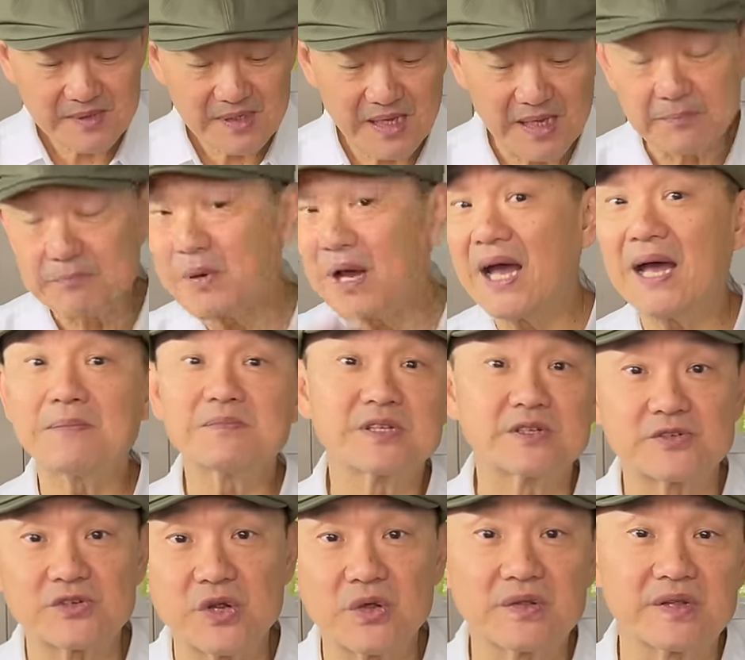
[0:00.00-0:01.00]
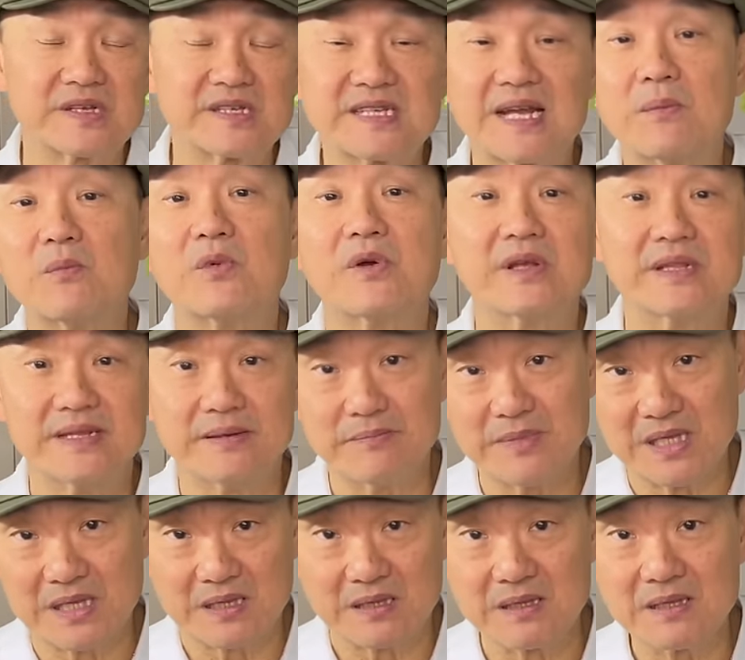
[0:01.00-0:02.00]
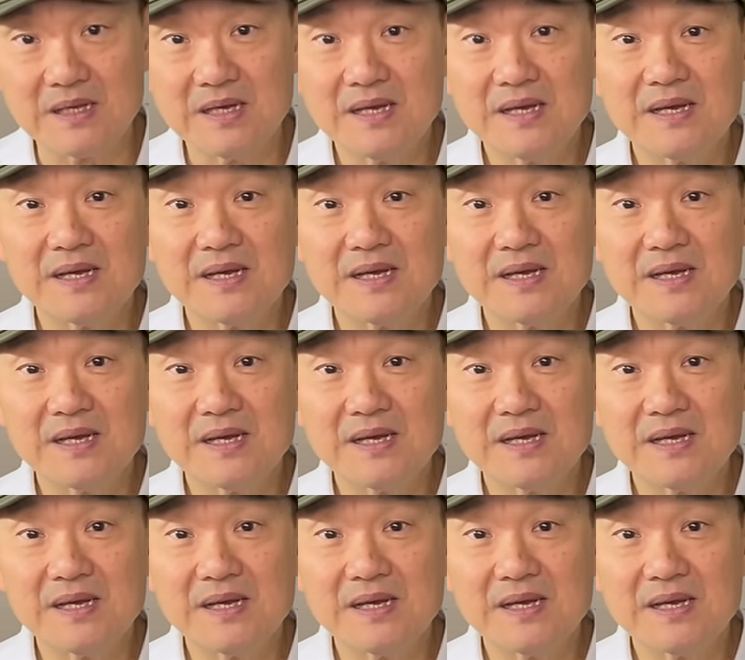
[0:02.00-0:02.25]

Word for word: And perhaps the truth is somewhere in the middle.